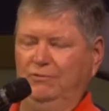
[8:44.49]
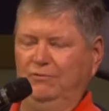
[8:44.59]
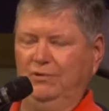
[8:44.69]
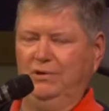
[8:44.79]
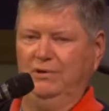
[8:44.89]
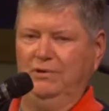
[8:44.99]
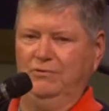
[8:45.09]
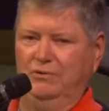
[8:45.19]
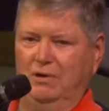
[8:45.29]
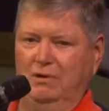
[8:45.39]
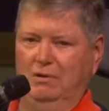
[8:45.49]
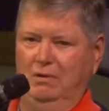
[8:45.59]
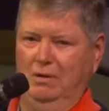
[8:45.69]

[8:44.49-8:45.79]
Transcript: 15 years now.